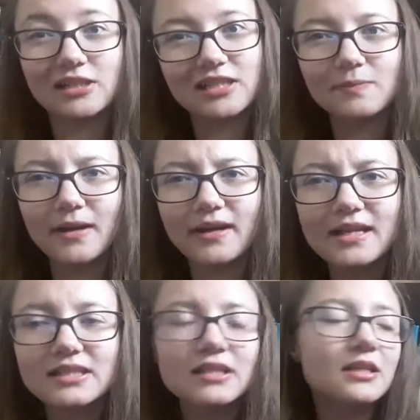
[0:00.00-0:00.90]

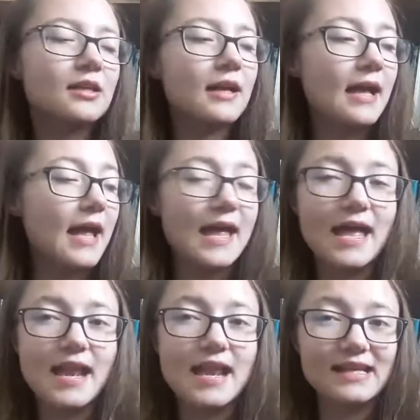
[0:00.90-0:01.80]
disparate.
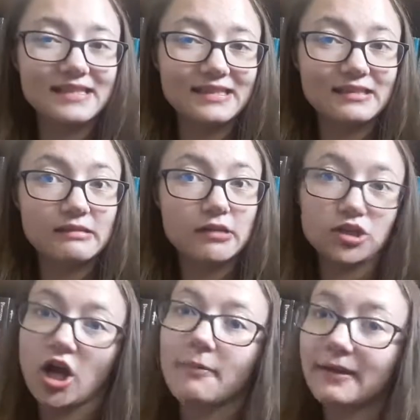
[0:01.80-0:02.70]
And as a
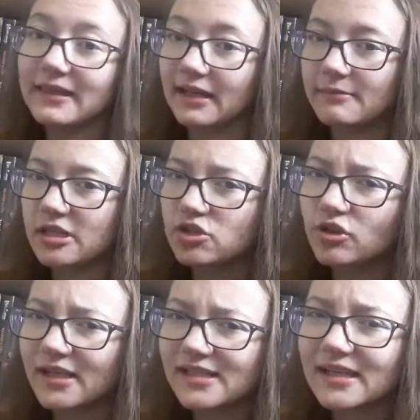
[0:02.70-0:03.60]
topic that I'm
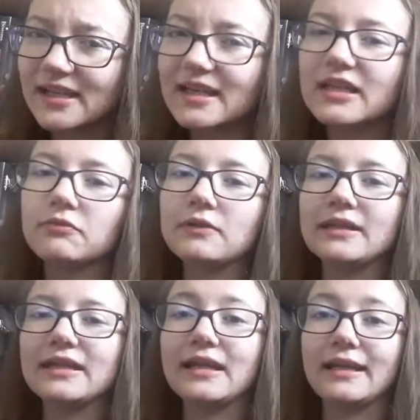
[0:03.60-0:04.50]
interested in, he
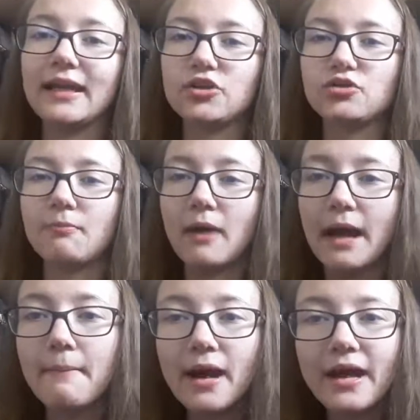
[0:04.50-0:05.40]
really engaged
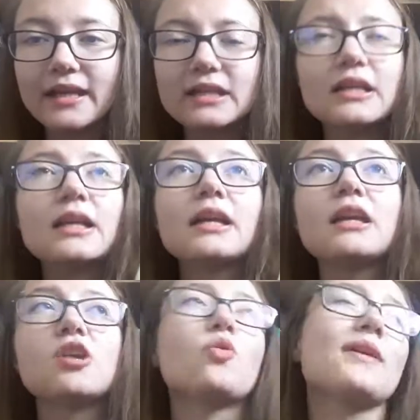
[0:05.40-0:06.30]
my mind
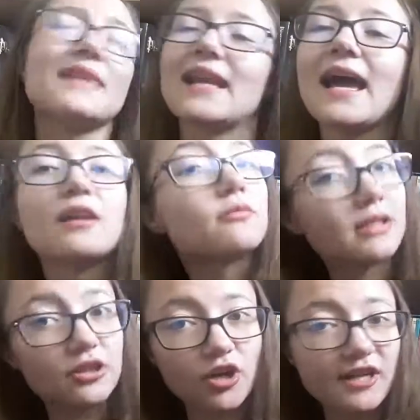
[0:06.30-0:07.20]
in a way that I hadn't
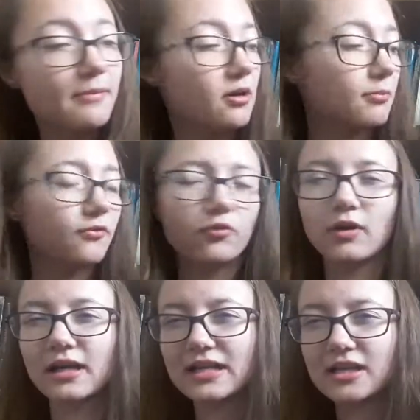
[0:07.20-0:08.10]
really thought about it
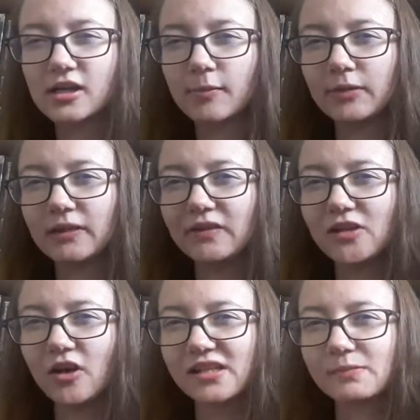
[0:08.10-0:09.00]
before. And here I believe he
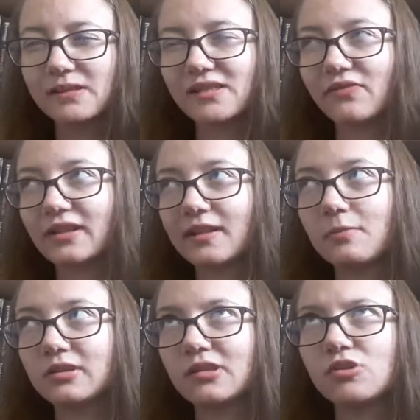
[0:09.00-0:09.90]
talks specifically
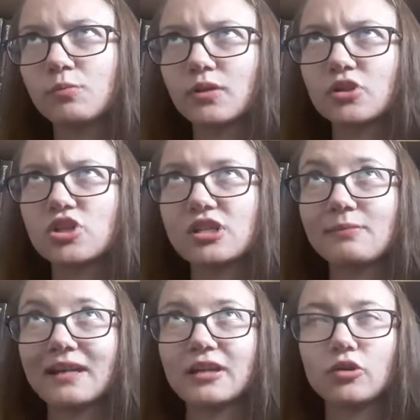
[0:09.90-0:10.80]
about the
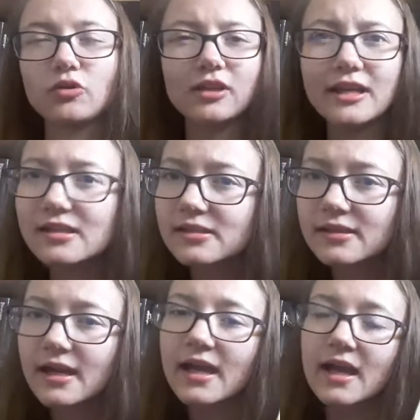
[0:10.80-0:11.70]
suprachiasmatic nucleus
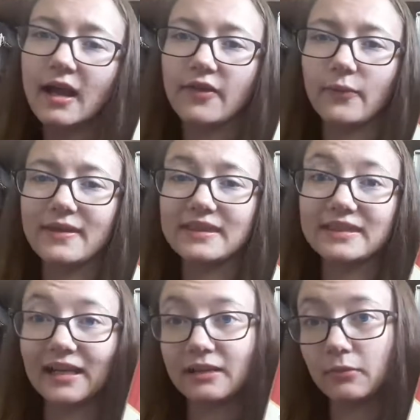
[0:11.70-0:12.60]
and the way that
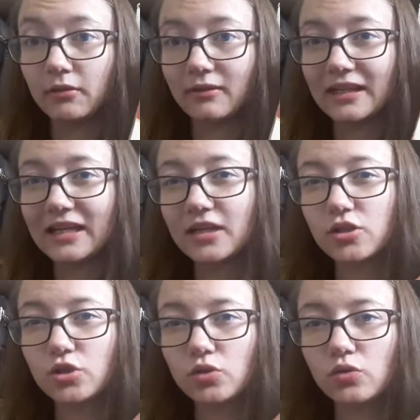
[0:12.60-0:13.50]
that can be
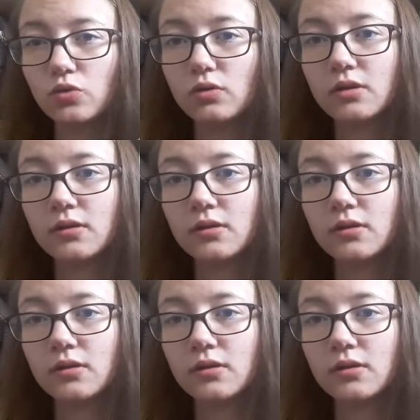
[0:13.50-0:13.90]
related to